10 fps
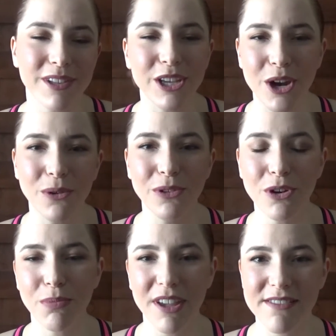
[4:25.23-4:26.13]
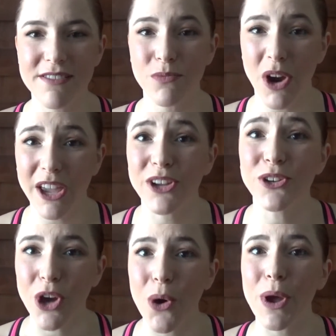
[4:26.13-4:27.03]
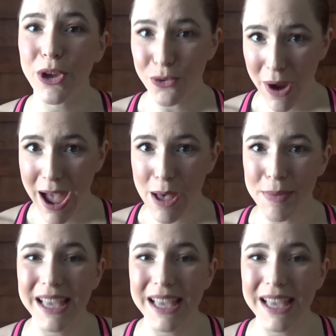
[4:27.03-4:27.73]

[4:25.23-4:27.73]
you know, little places where I could go and grab